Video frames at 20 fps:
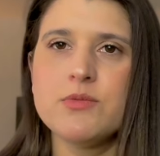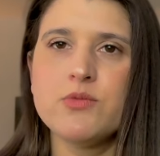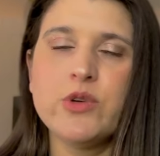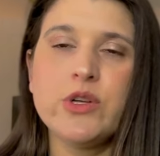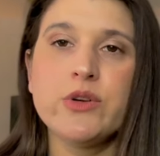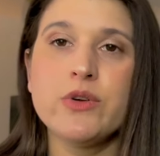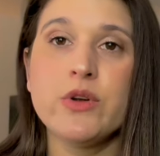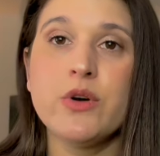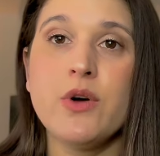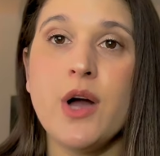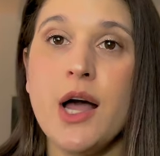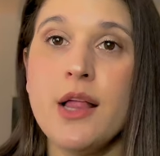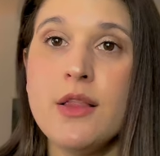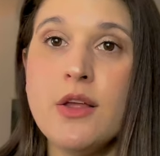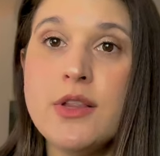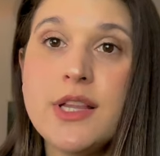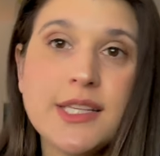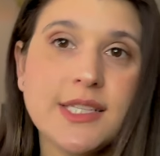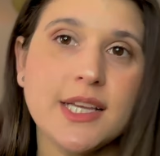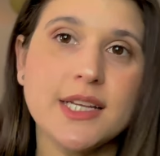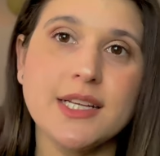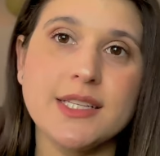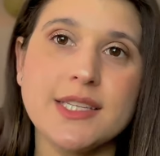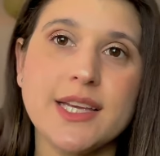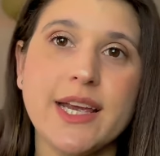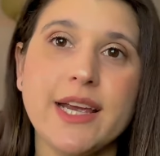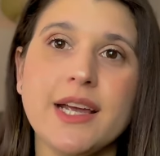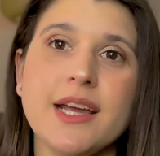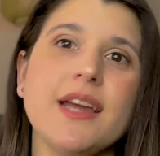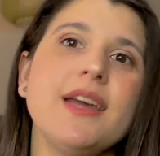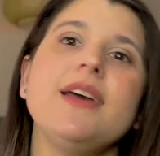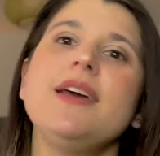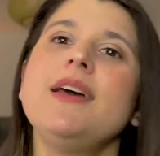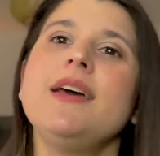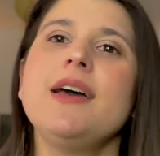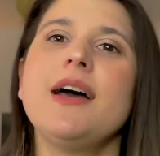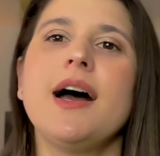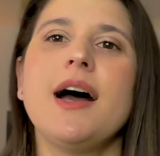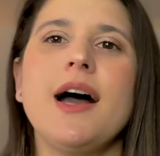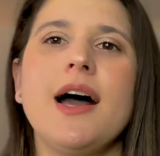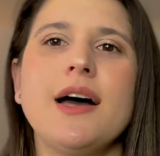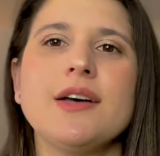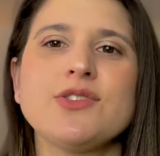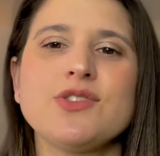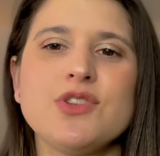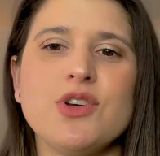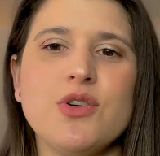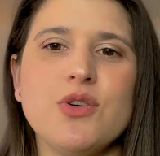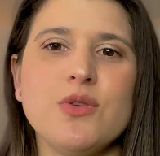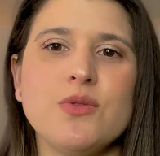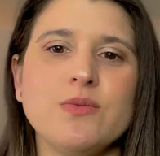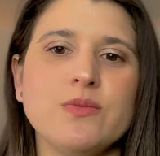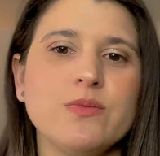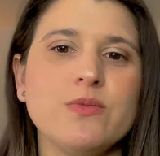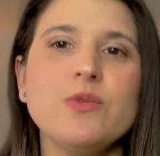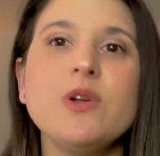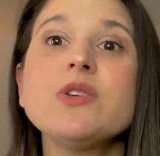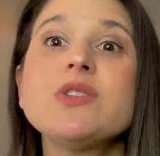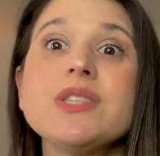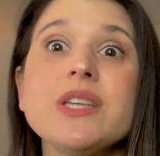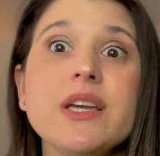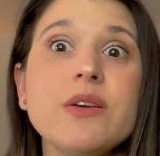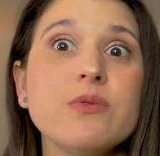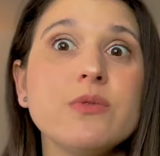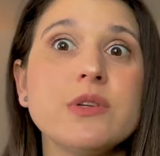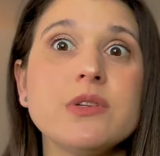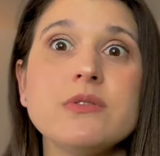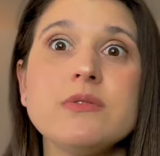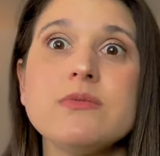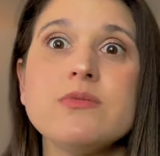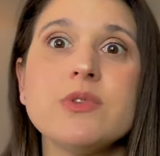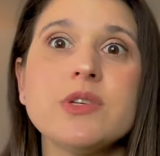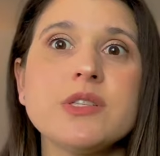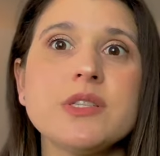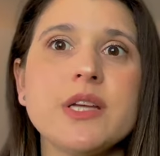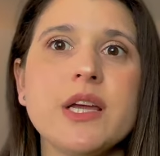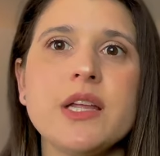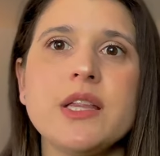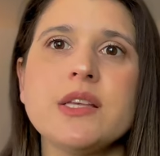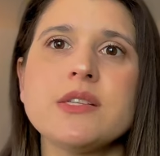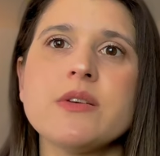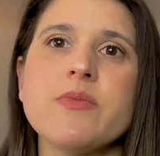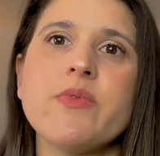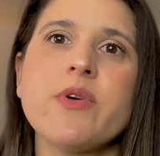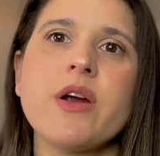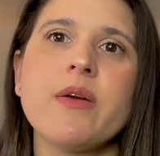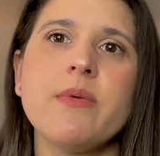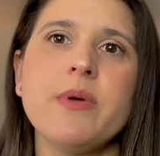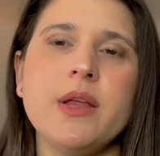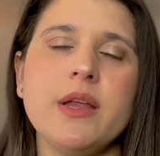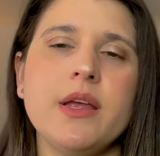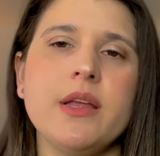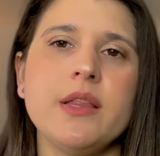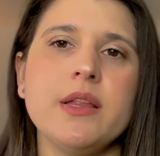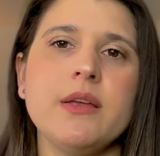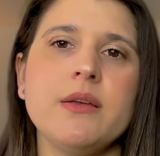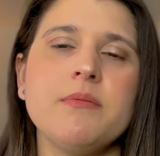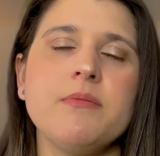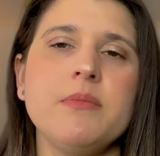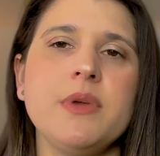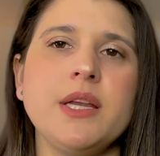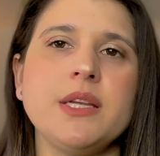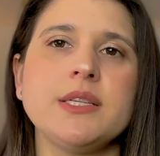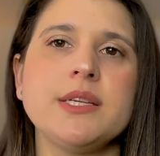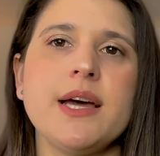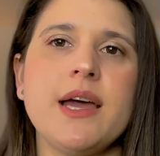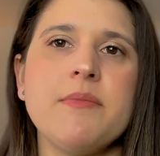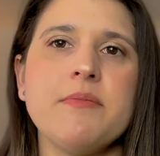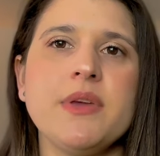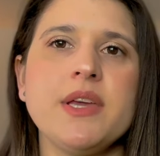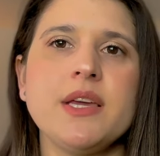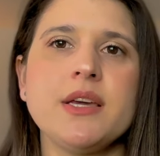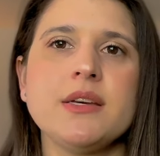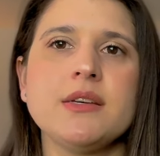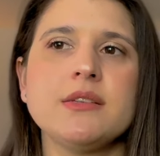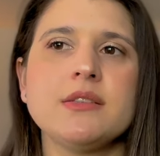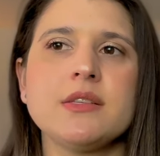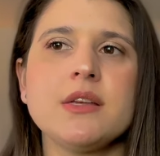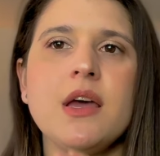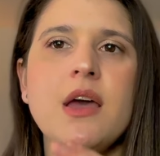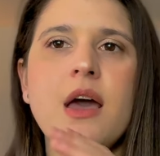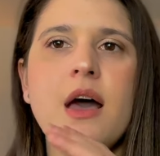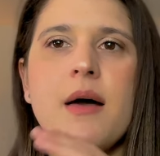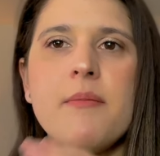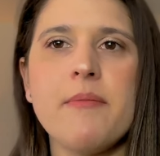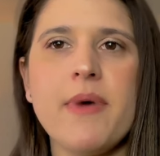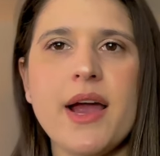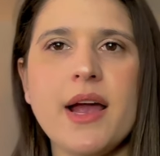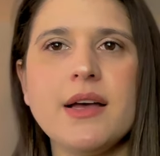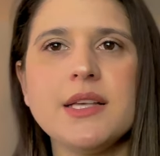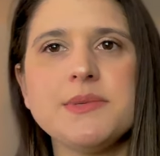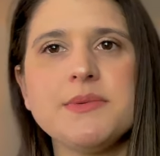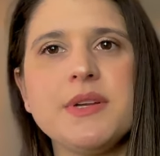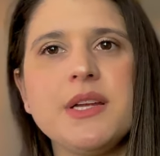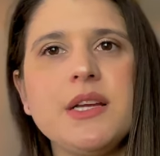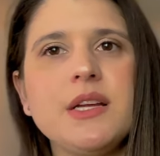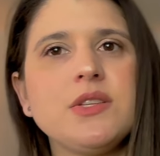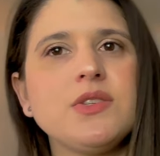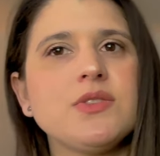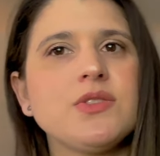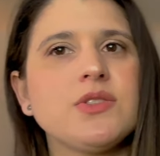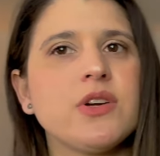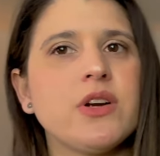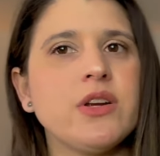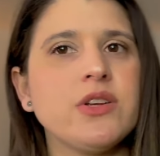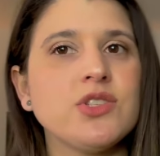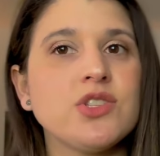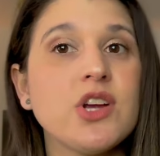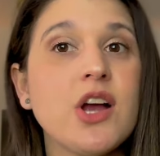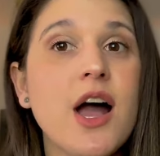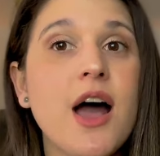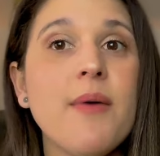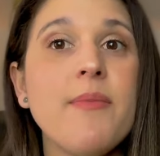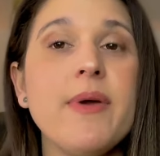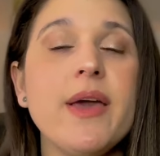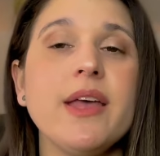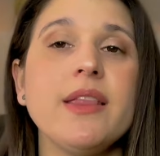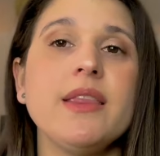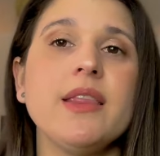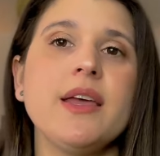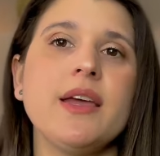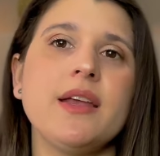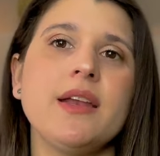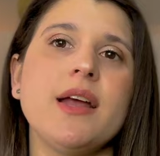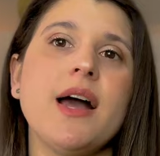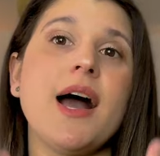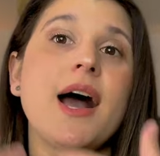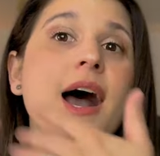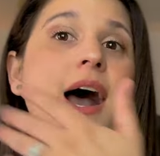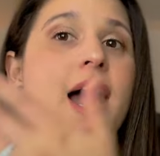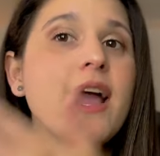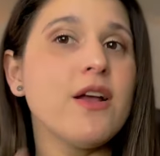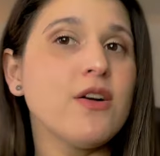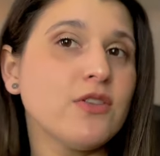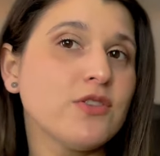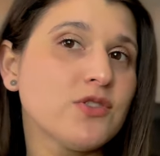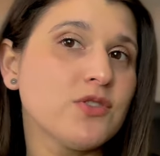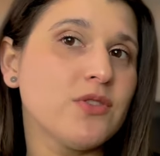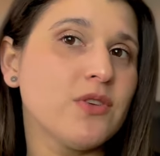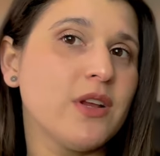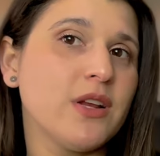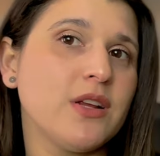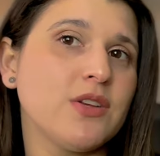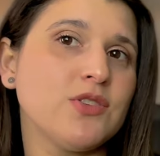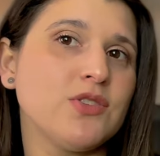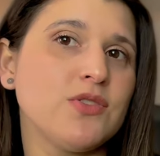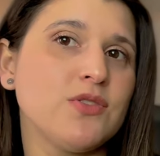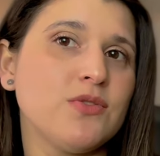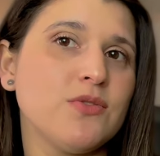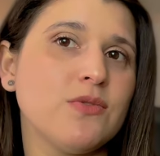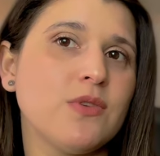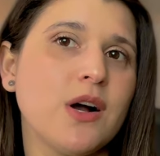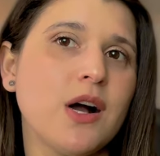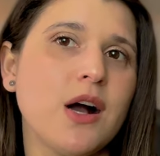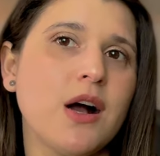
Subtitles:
We don't know how long that's gonna take, so we'll see. We'll stay in this apartment in the meantime, because my husband needed to start his job, and then I also needed to